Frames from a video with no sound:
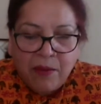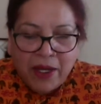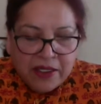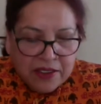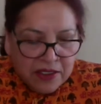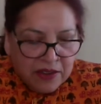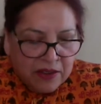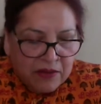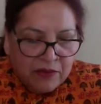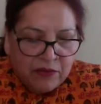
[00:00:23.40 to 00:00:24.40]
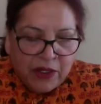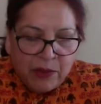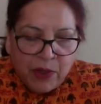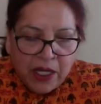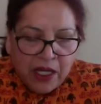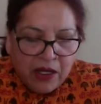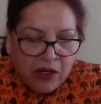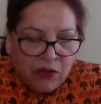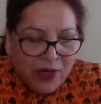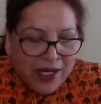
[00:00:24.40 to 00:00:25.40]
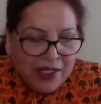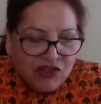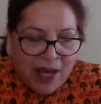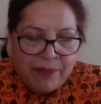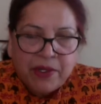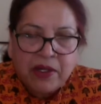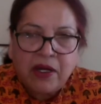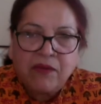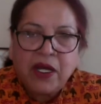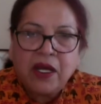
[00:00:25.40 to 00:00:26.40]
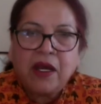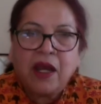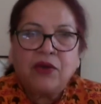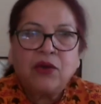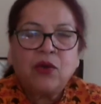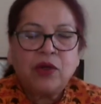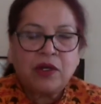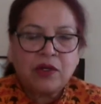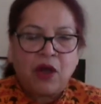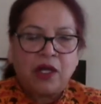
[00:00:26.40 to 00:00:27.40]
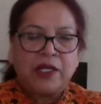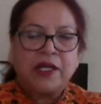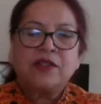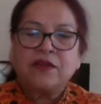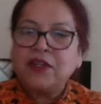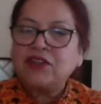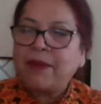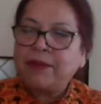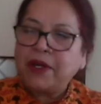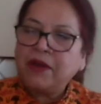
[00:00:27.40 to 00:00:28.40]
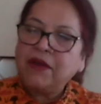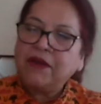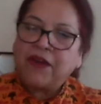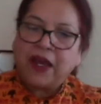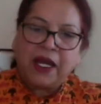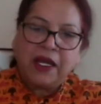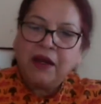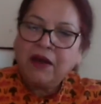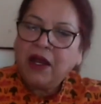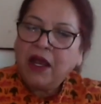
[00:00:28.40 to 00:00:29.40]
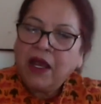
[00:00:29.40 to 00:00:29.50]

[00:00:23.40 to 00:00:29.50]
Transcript: But when we read the chapter and we get to know the contents of the chapter, we find